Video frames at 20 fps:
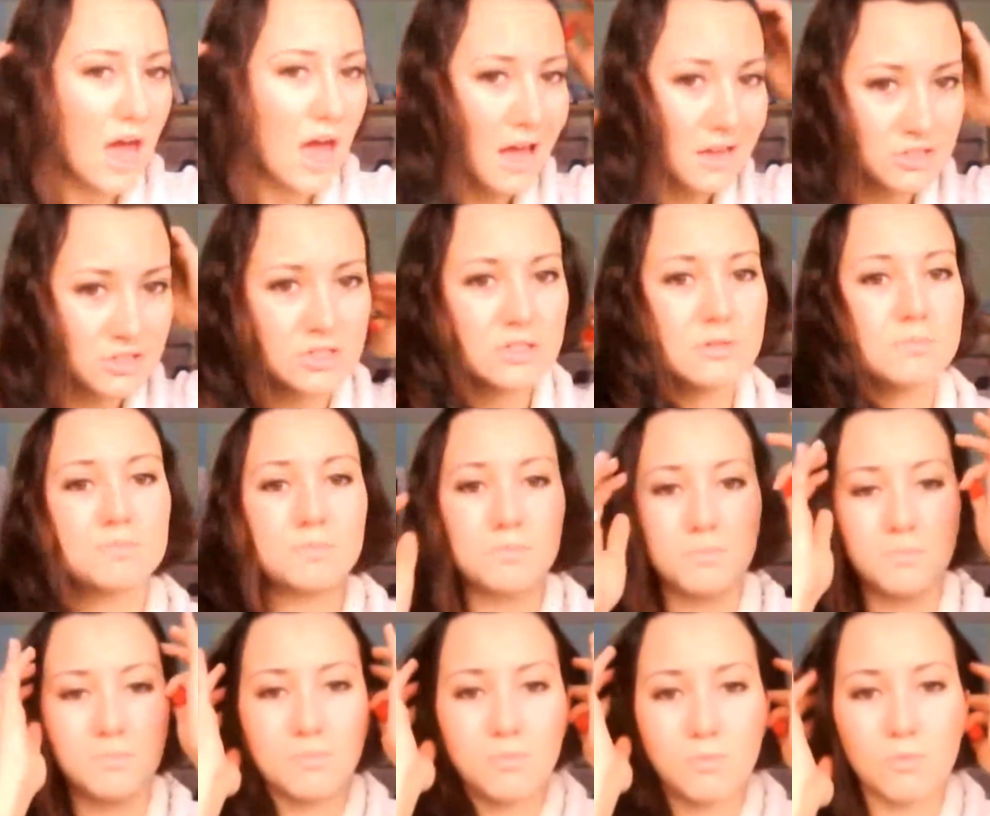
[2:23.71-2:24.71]
and just
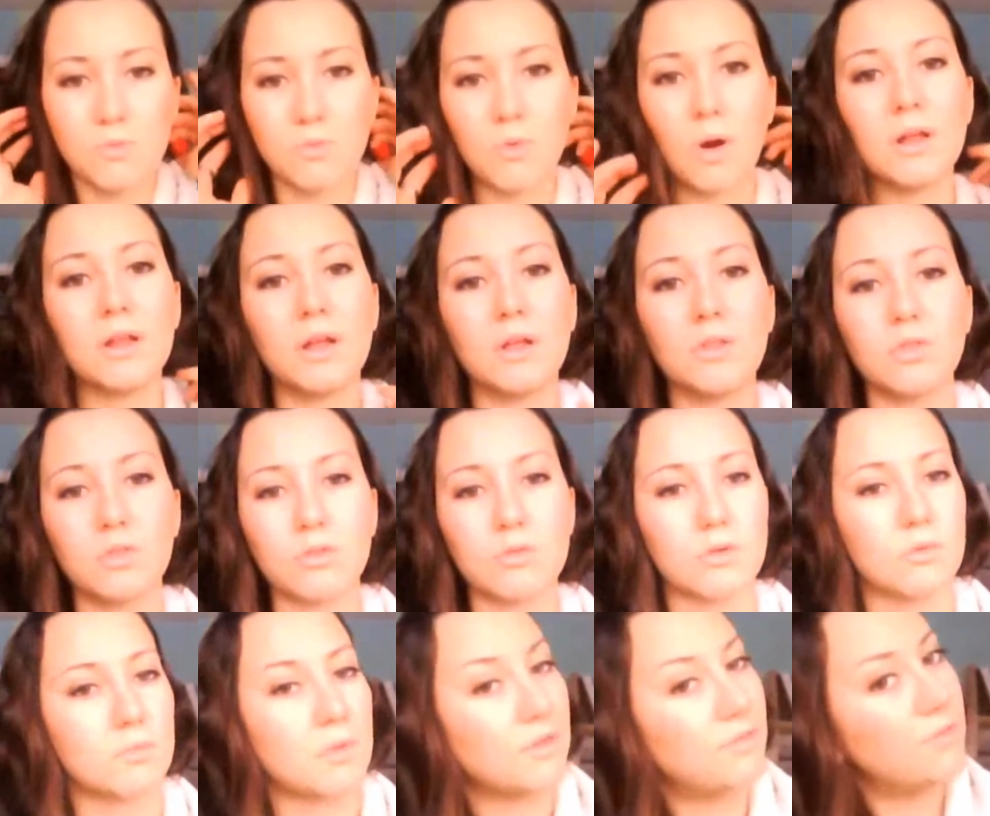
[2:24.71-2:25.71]
run it
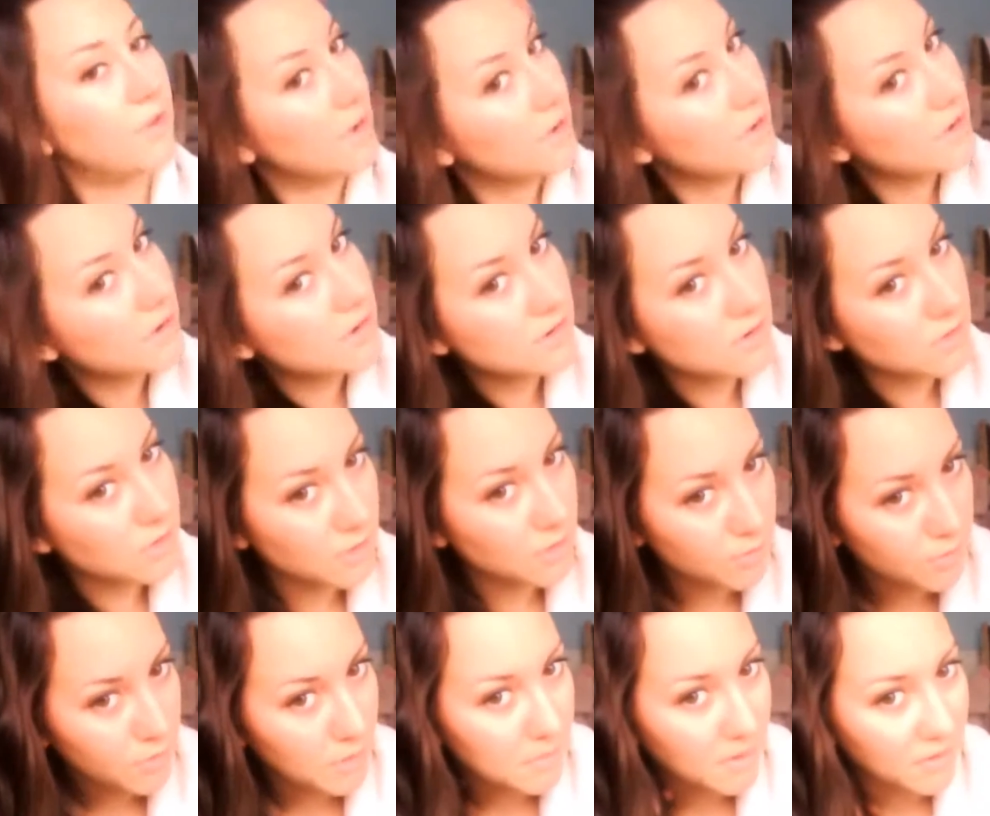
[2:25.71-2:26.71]
through my finger,
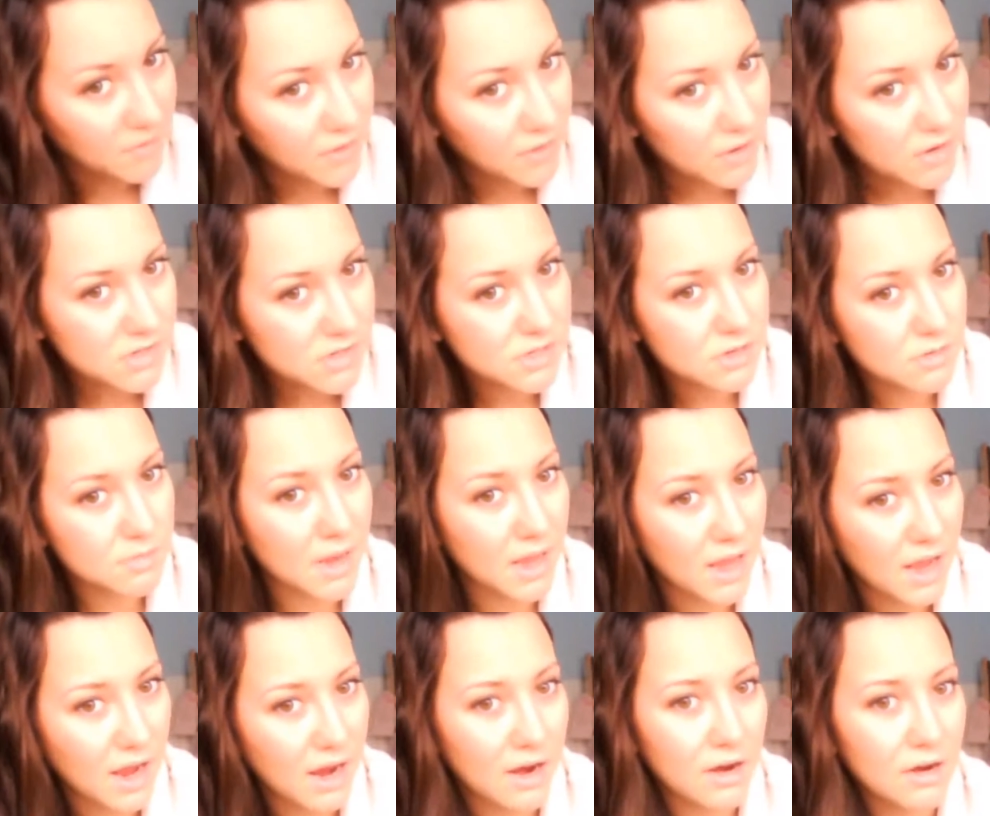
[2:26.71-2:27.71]
or run my fingers through my
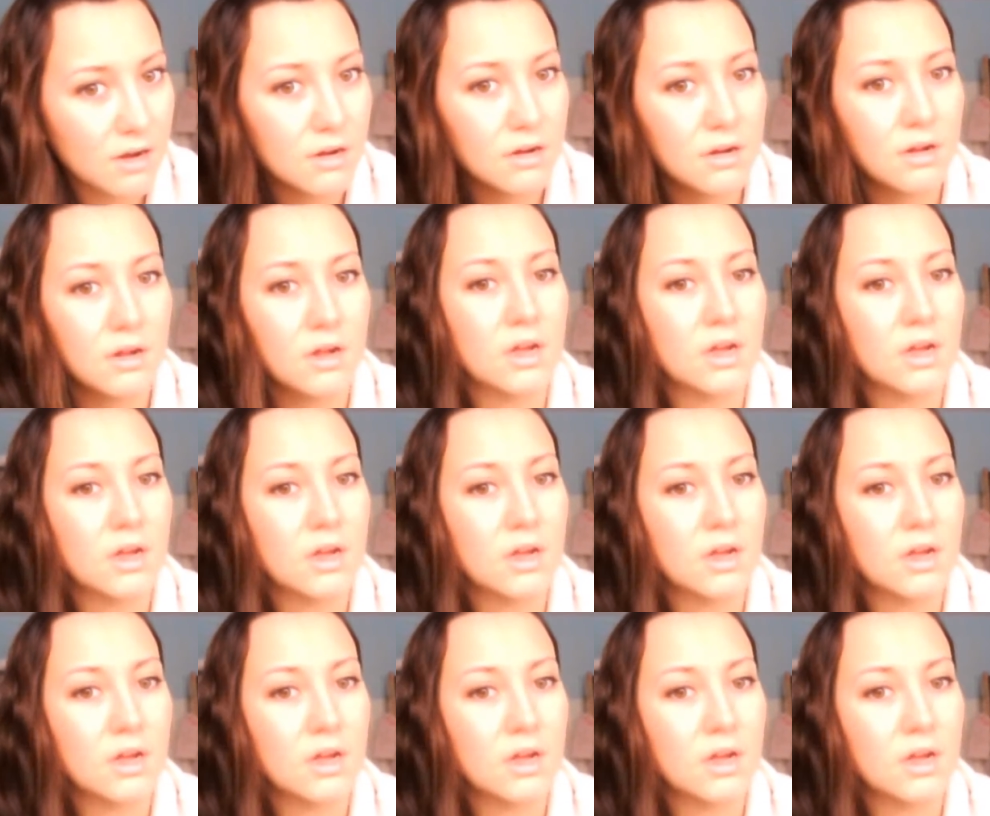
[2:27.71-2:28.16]
hair,